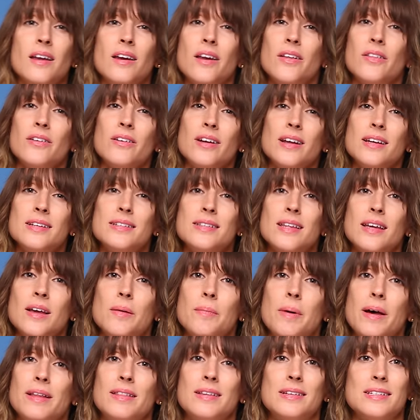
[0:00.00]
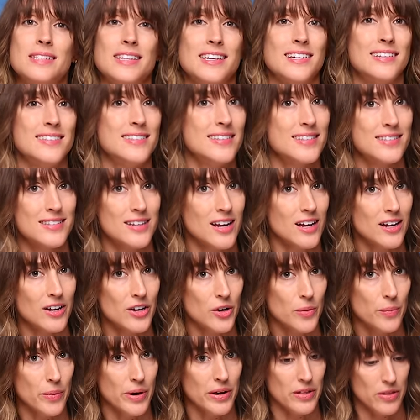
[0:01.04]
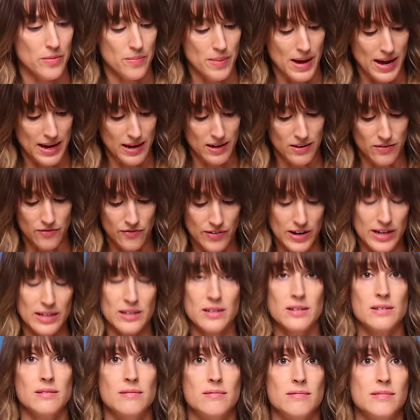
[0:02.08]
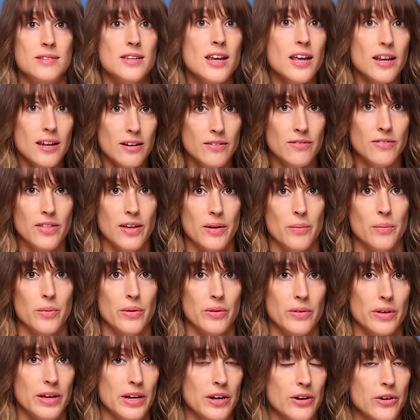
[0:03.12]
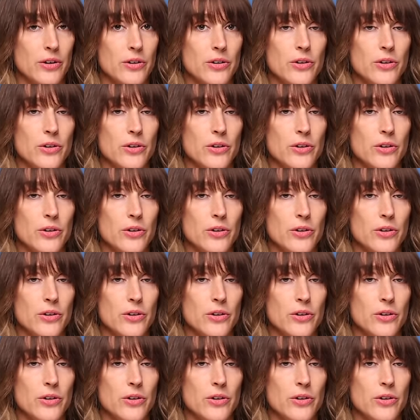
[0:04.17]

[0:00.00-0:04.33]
Another nice thing about this lens, it's not going to break the bank. In fact, none of them will here.